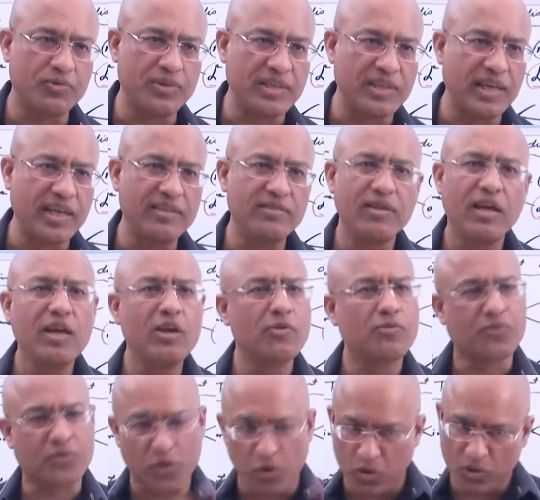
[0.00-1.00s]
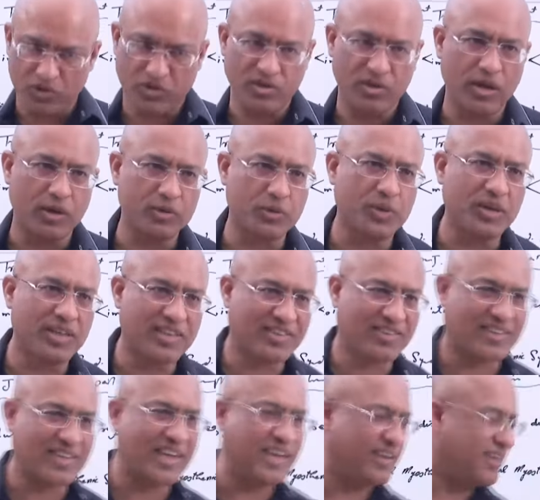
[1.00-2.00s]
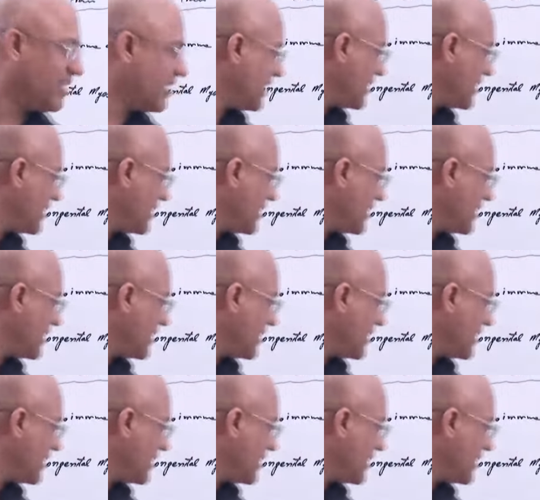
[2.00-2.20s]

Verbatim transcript: weakness. And of course, now you understand,